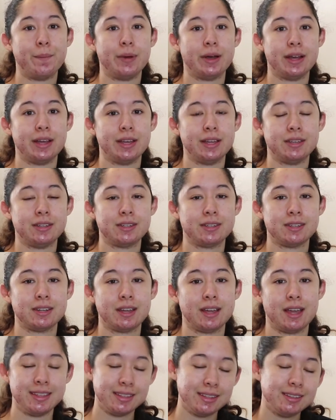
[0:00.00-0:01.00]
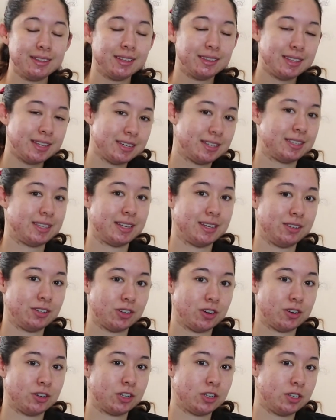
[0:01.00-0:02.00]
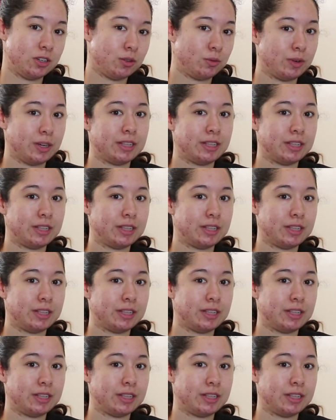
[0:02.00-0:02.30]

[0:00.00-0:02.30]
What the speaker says: but I think that these things are still